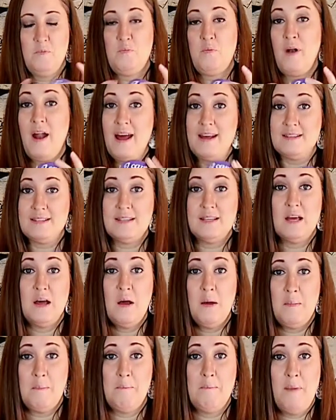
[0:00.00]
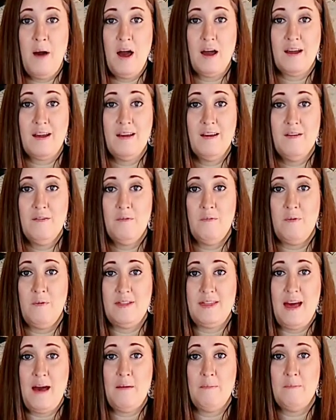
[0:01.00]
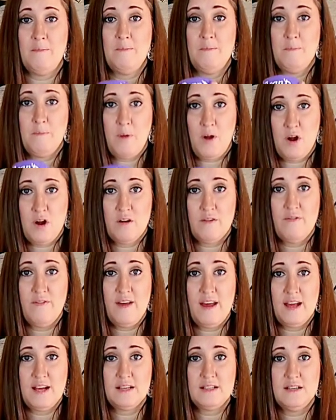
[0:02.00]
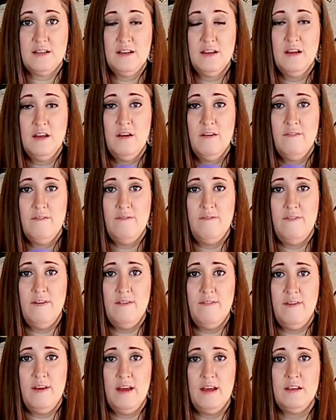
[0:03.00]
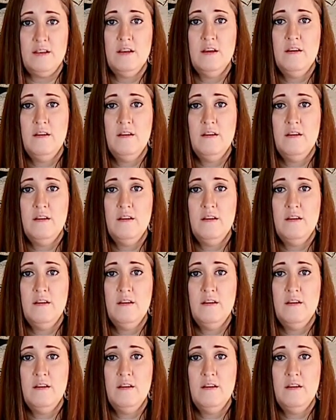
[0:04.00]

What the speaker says: pressed mug. with that perfect, vivid